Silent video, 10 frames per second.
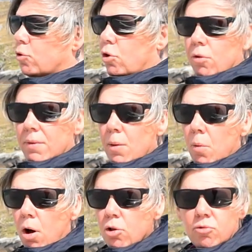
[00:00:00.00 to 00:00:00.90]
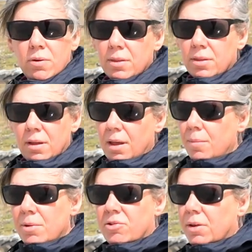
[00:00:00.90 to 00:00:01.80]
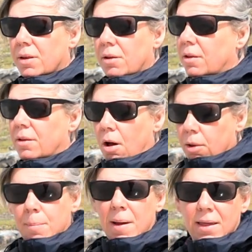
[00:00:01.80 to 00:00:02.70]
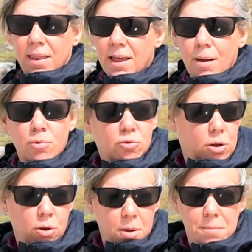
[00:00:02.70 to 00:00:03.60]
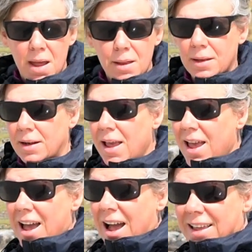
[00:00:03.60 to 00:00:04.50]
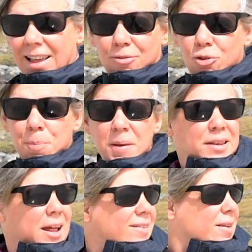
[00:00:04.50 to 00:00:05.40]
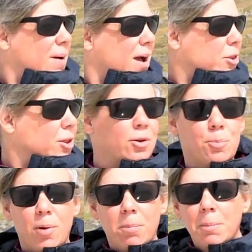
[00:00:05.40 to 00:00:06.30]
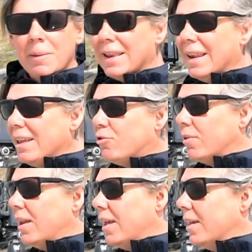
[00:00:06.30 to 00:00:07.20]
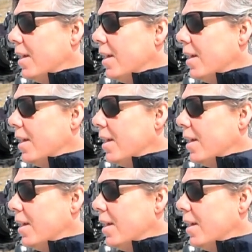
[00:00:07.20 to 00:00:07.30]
colour in the water, the images on the back of the camera just look amazing. I've just been saying to Max, you could probably literally